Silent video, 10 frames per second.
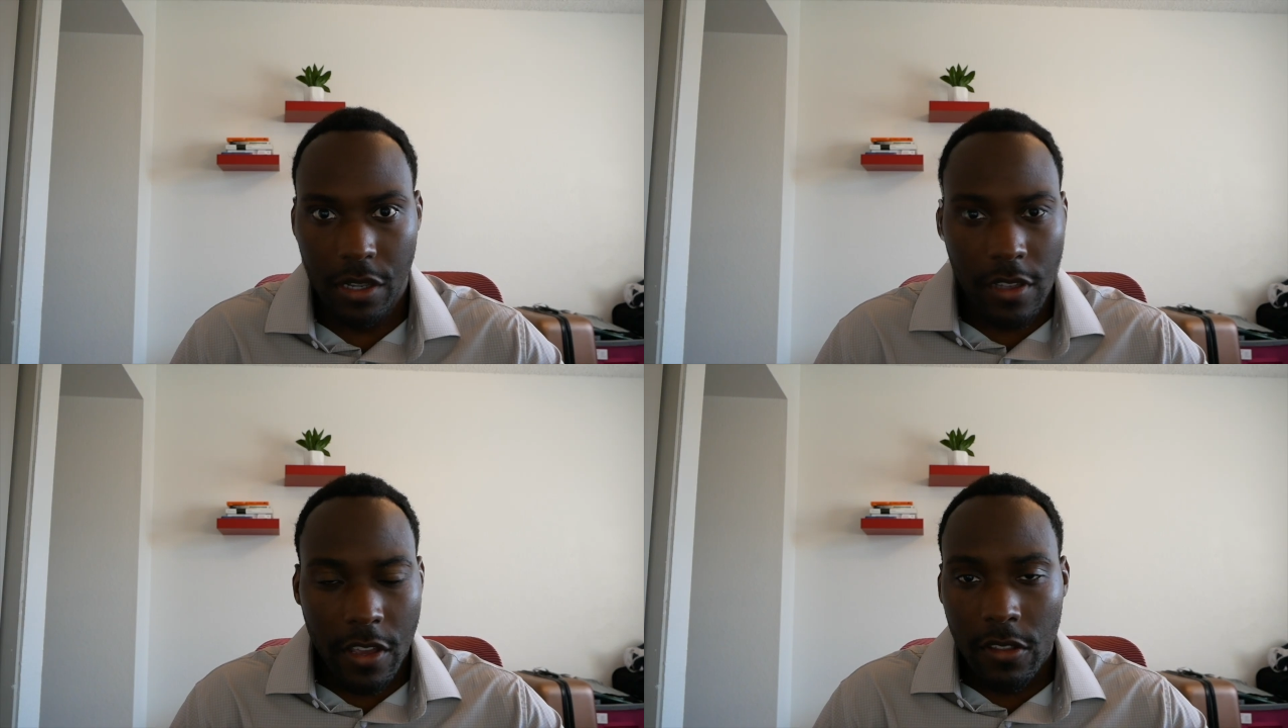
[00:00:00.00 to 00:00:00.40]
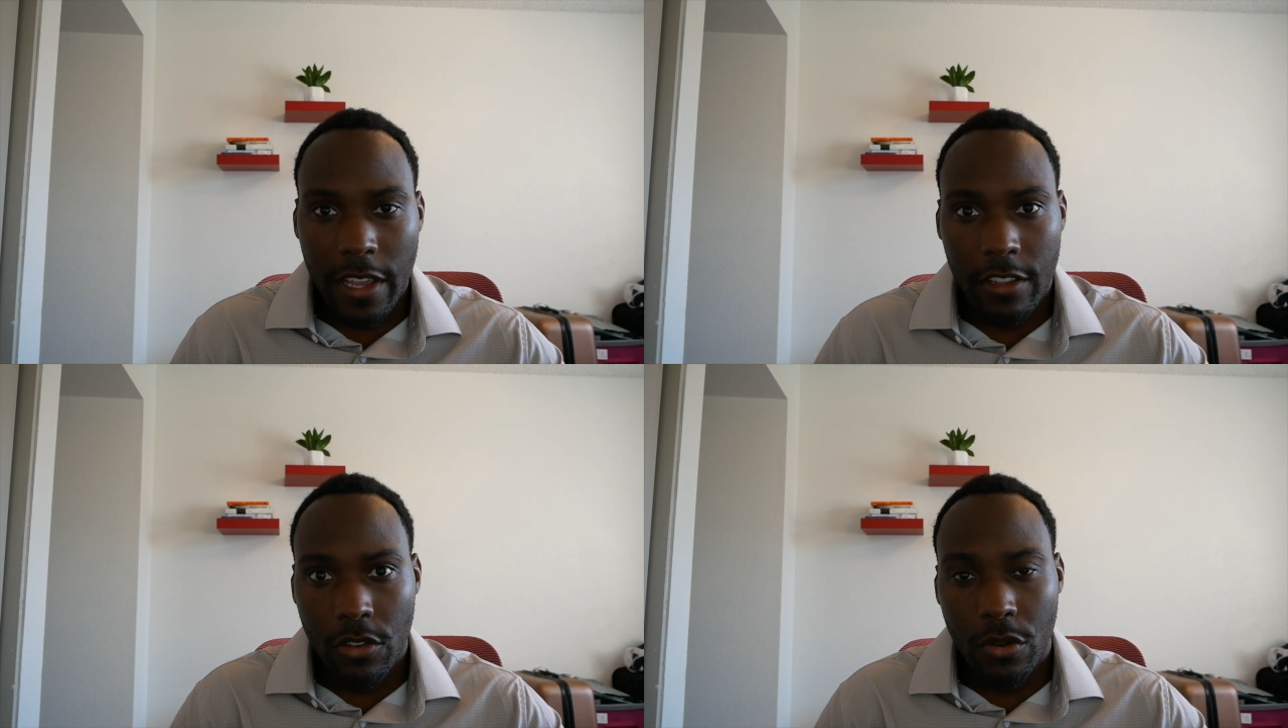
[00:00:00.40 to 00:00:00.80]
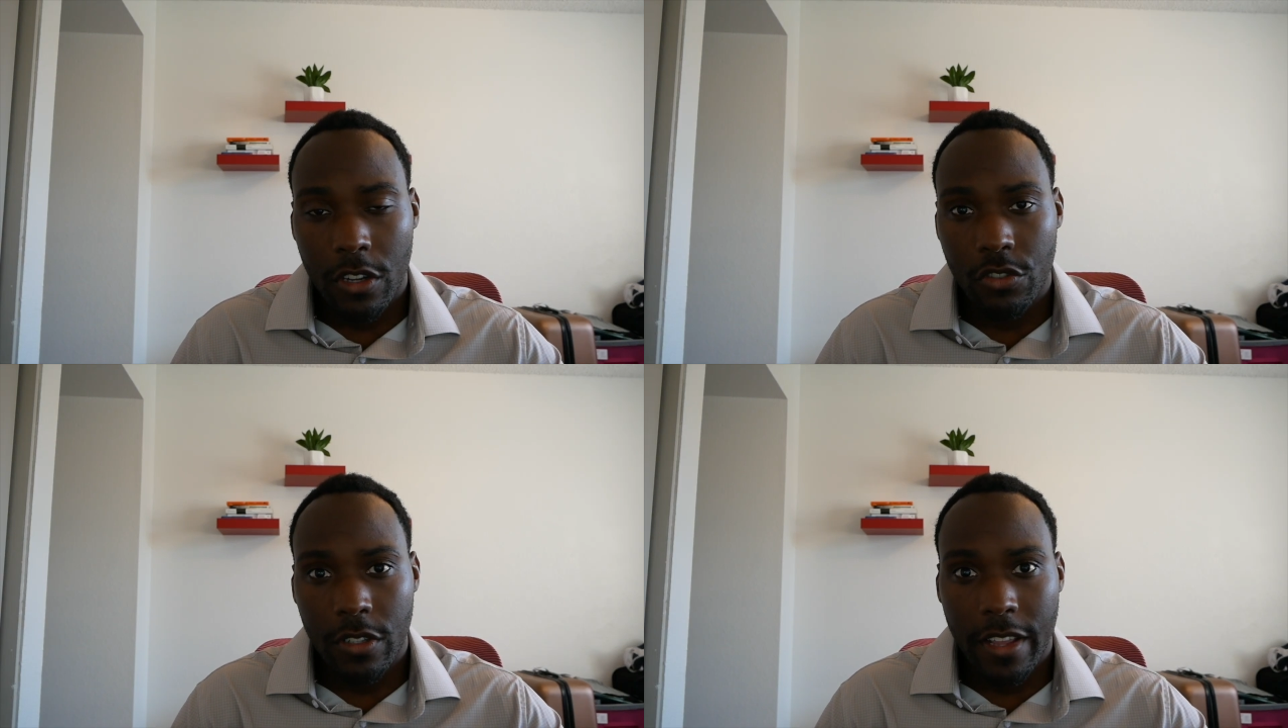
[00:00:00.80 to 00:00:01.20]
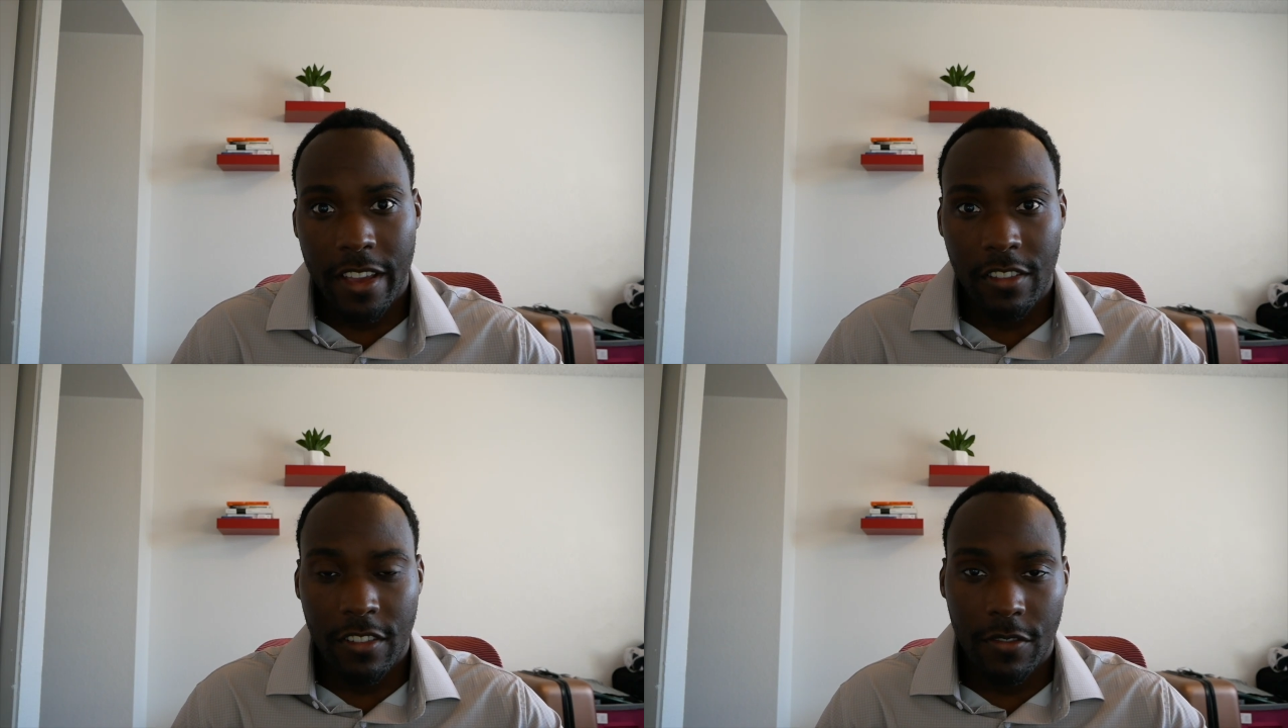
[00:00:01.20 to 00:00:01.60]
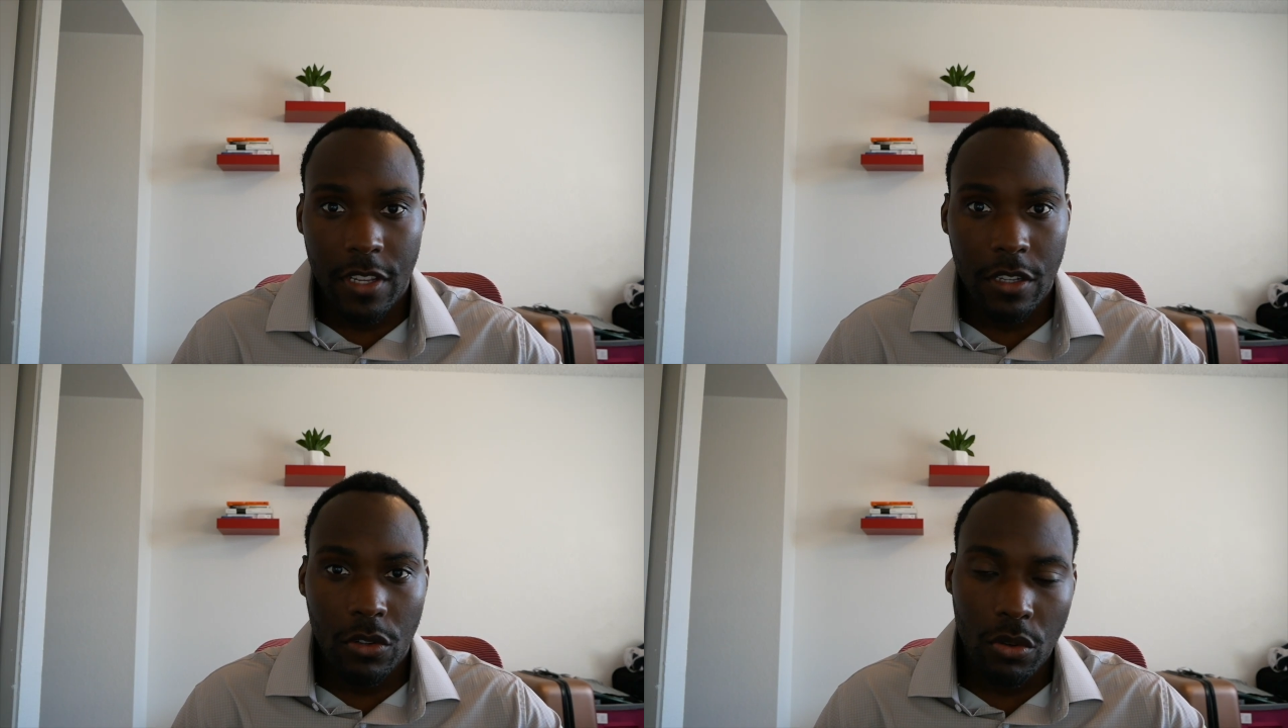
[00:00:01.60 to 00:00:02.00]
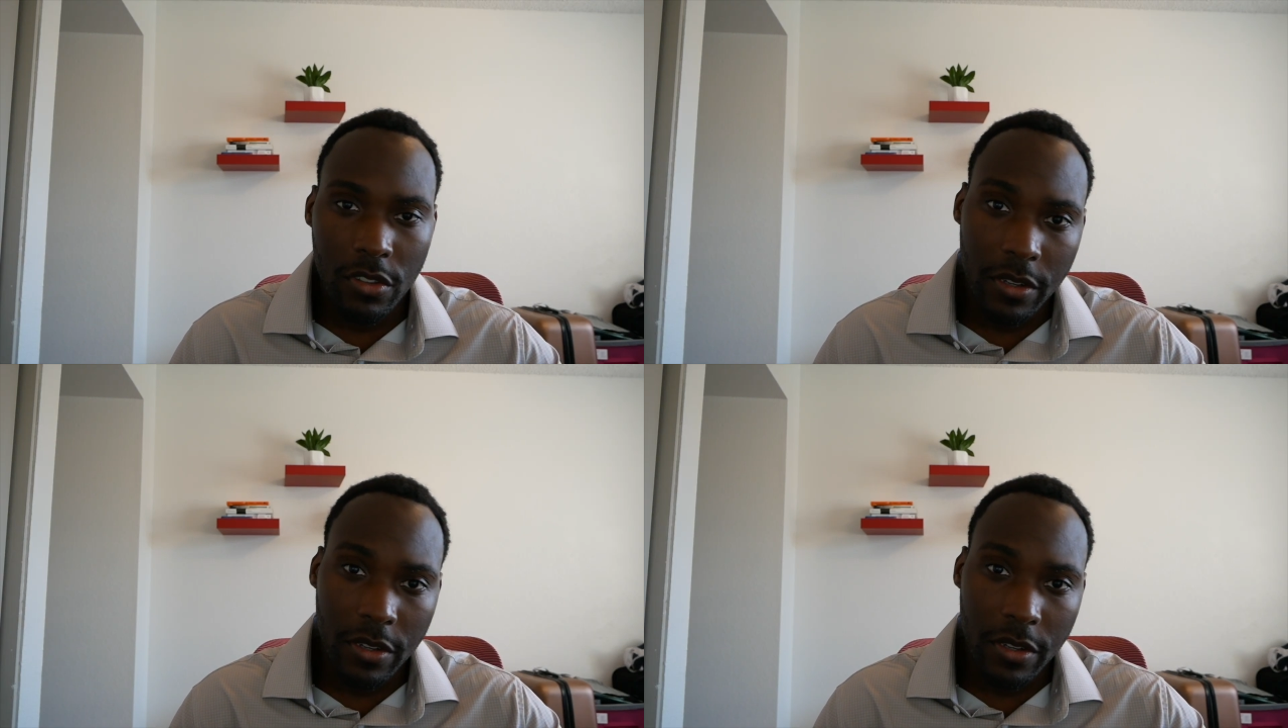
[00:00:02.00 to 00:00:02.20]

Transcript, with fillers: Scale that to a 100,000 vehicles